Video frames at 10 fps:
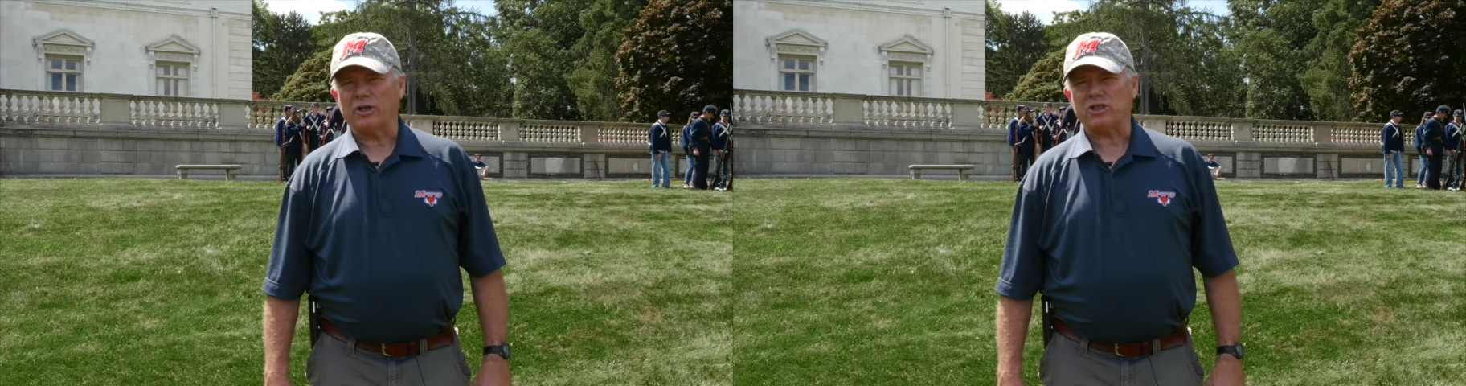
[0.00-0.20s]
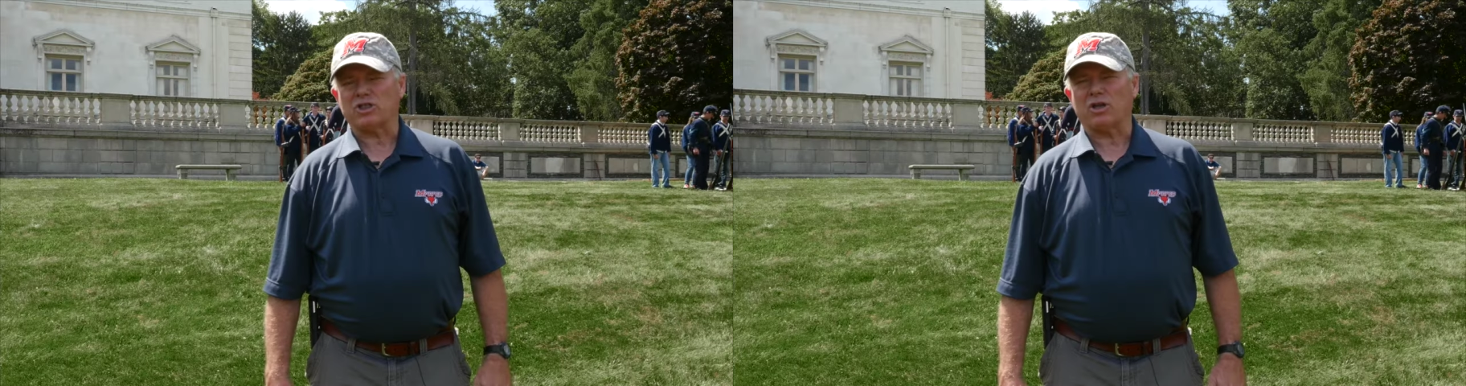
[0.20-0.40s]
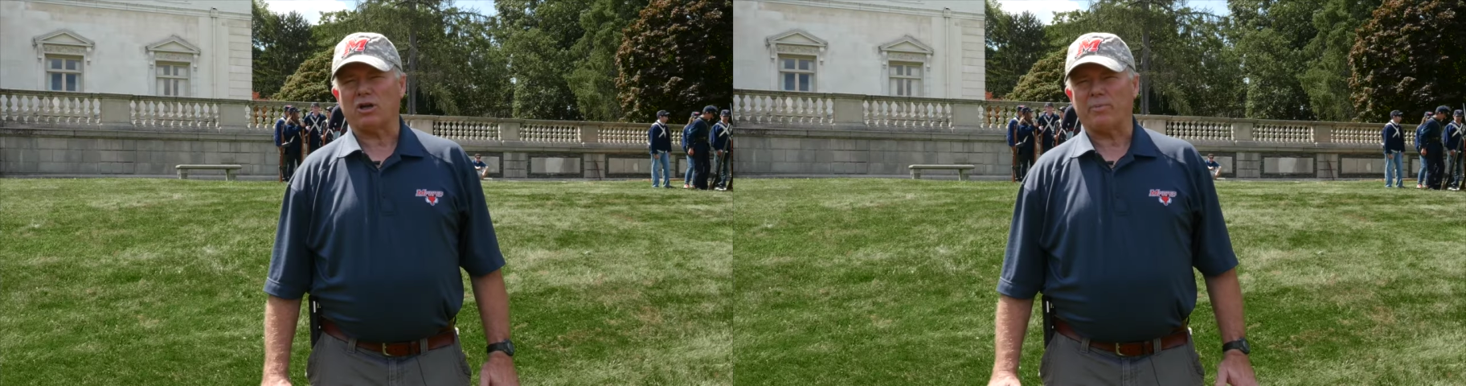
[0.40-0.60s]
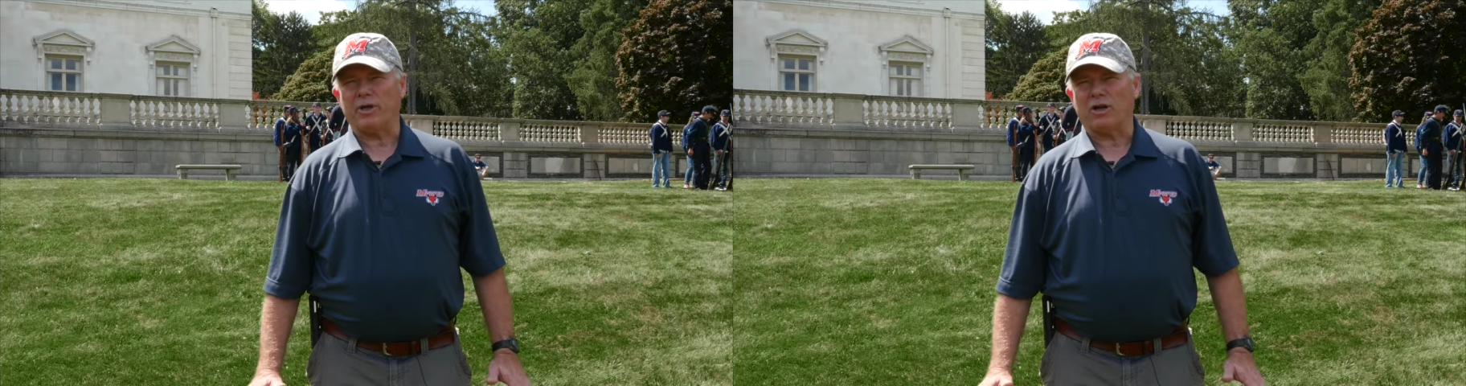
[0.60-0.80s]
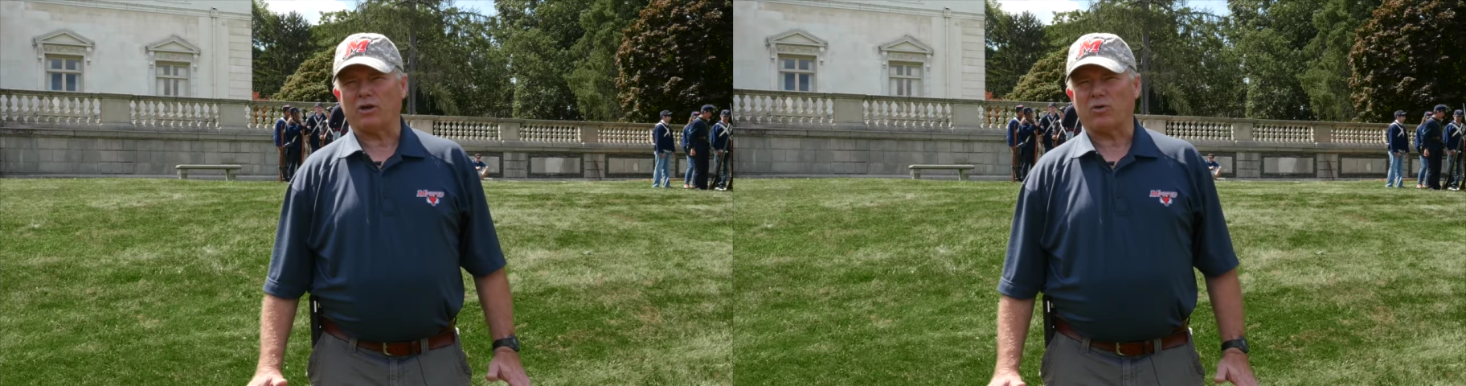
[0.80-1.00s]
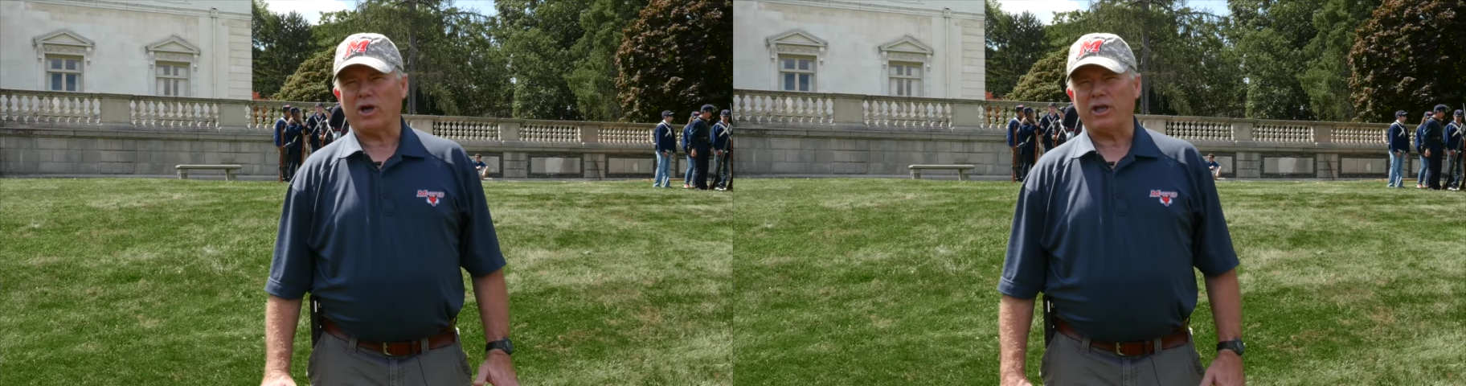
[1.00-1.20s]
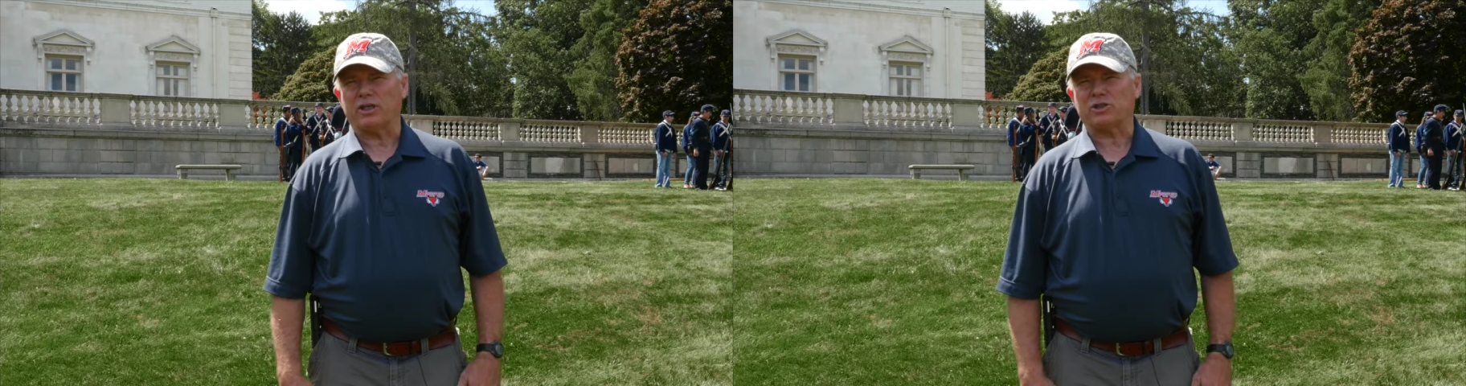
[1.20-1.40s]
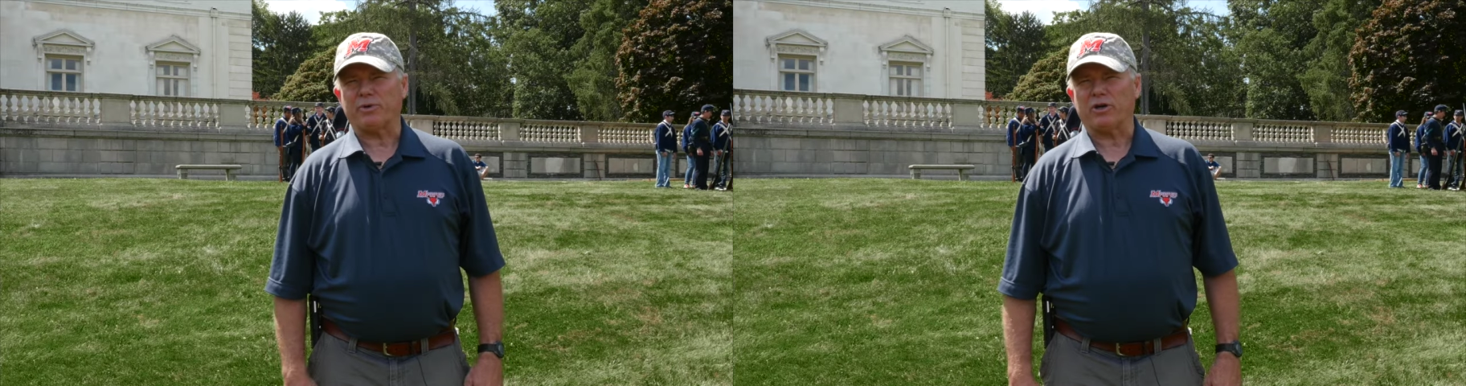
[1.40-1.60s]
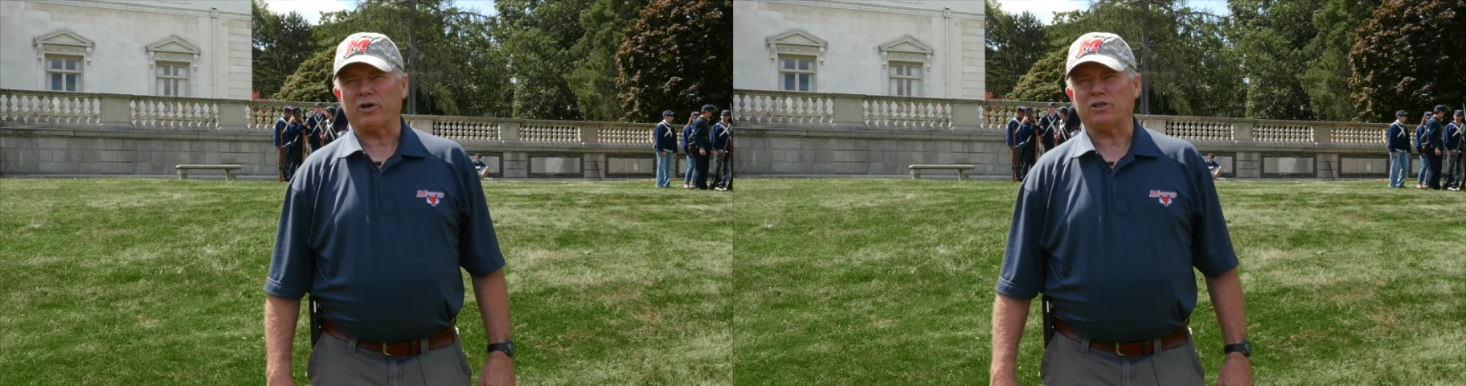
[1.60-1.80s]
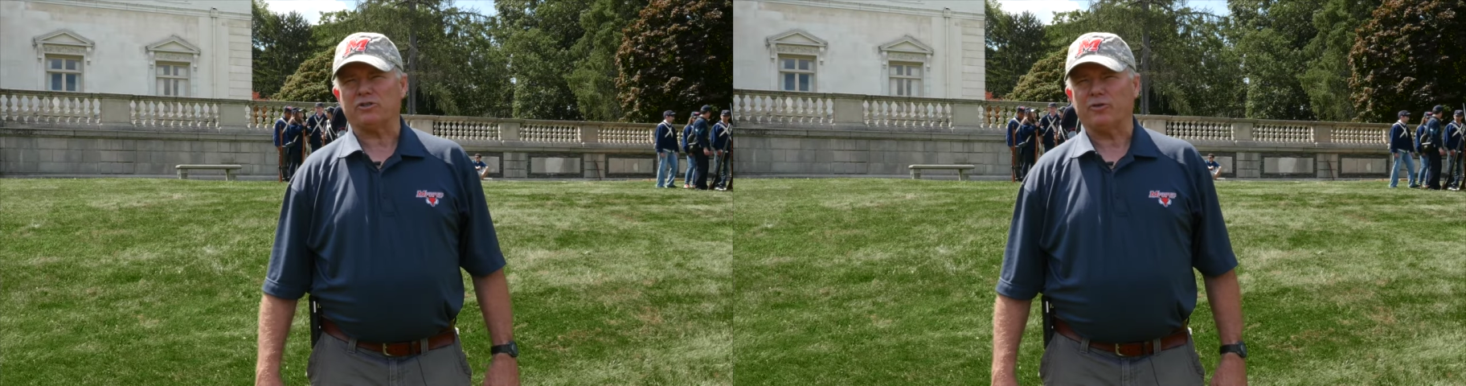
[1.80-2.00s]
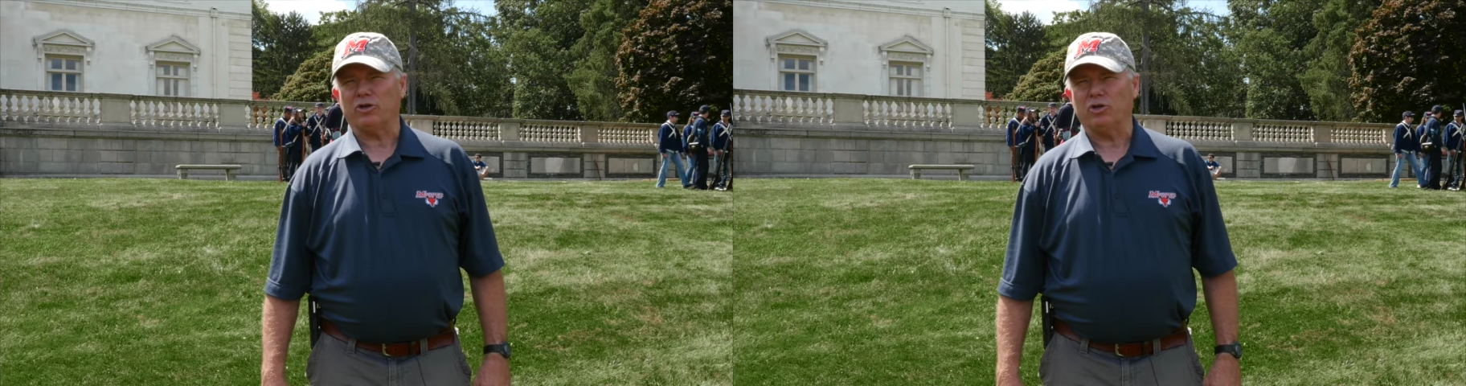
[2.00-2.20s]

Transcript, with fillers: This is going to be a great experience for